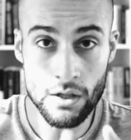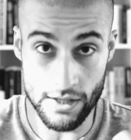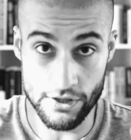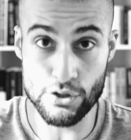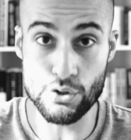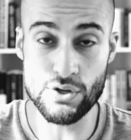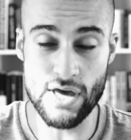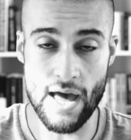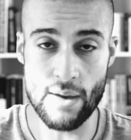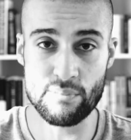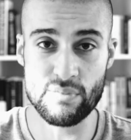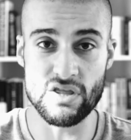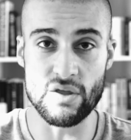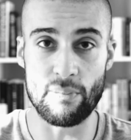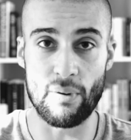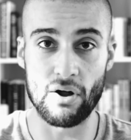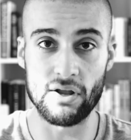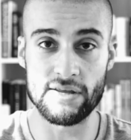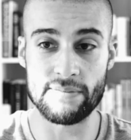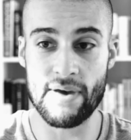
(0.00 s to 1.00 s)
like you can be the
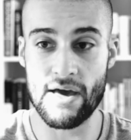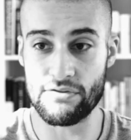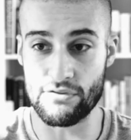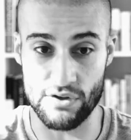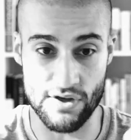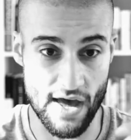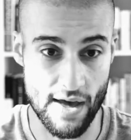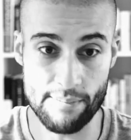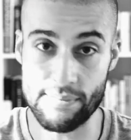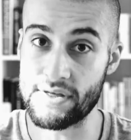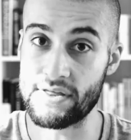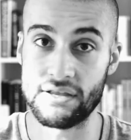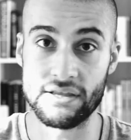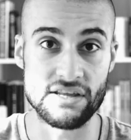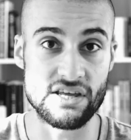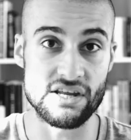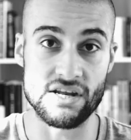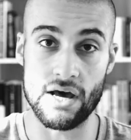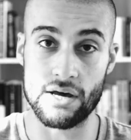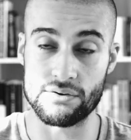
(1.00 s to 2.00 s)
polymath, you can be the
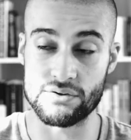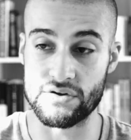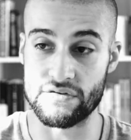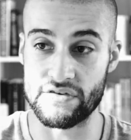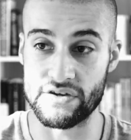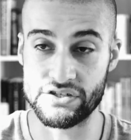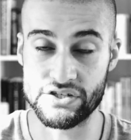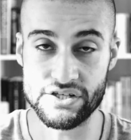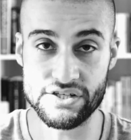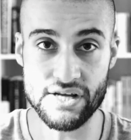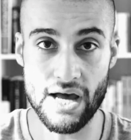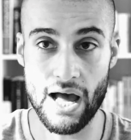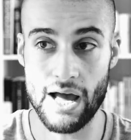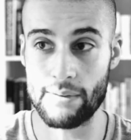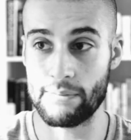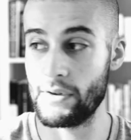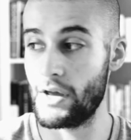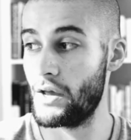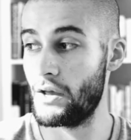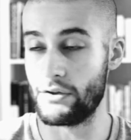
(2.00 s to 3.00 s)
Leonardo da Vinci
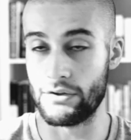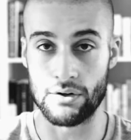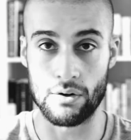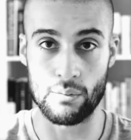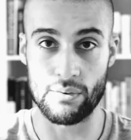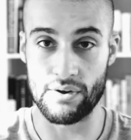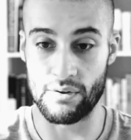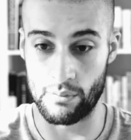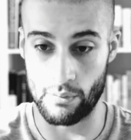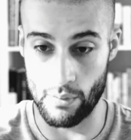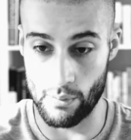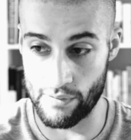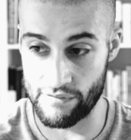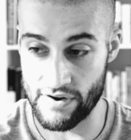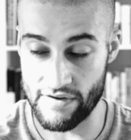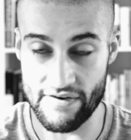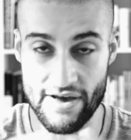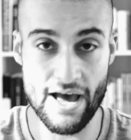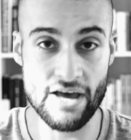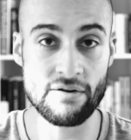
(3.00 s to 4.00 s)
type. You know, we, we've
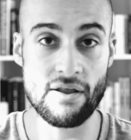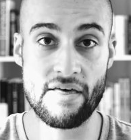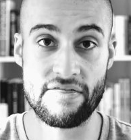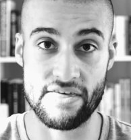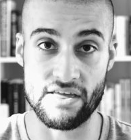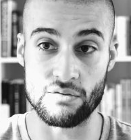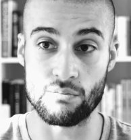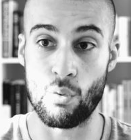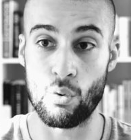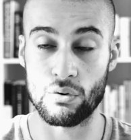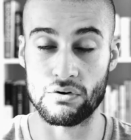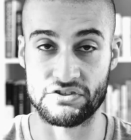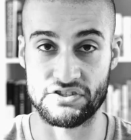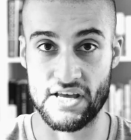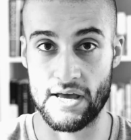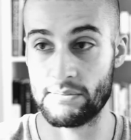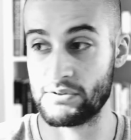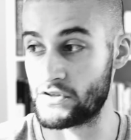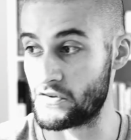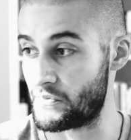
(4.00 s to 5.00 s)
never had, I think, more
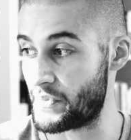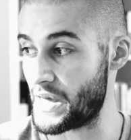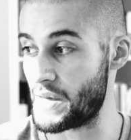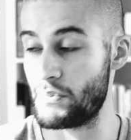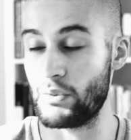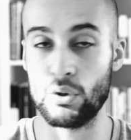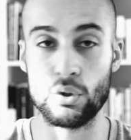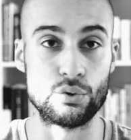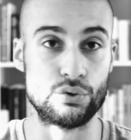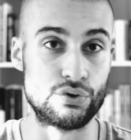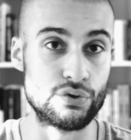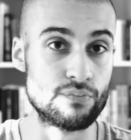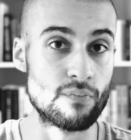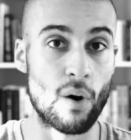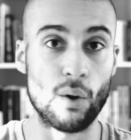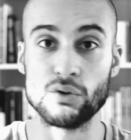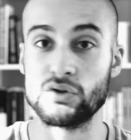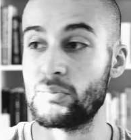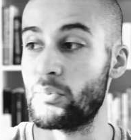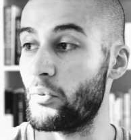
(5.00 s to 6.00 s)
examples of people who do
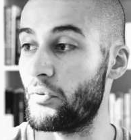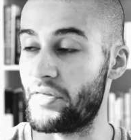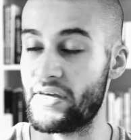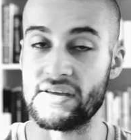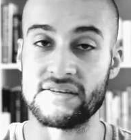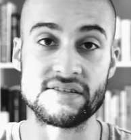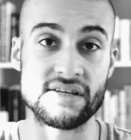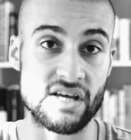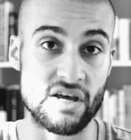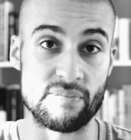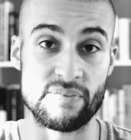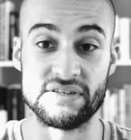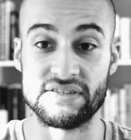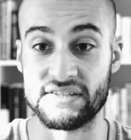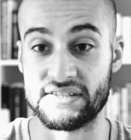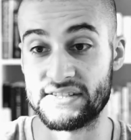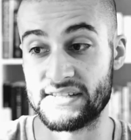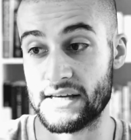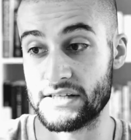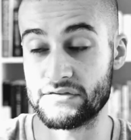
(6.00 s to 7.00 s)
multiple things and can be
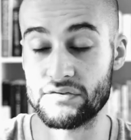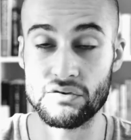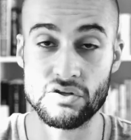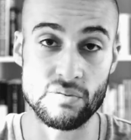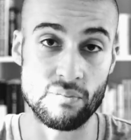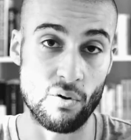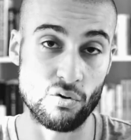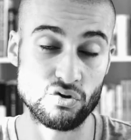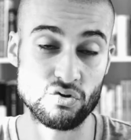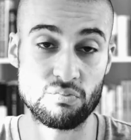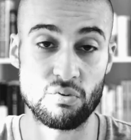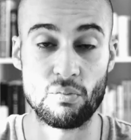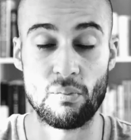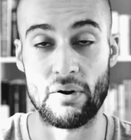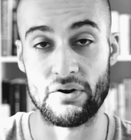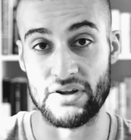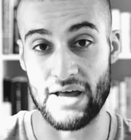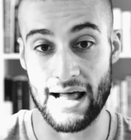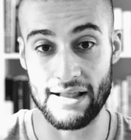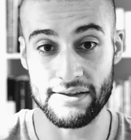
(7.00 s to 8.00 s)
successful in multiple
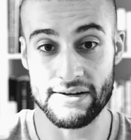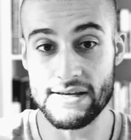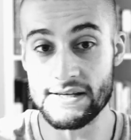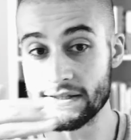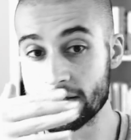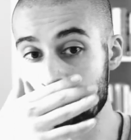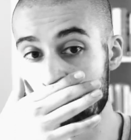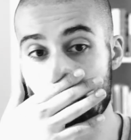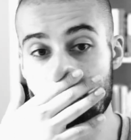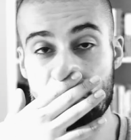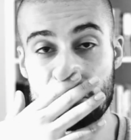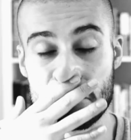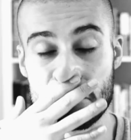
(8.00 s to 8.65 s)
modalities.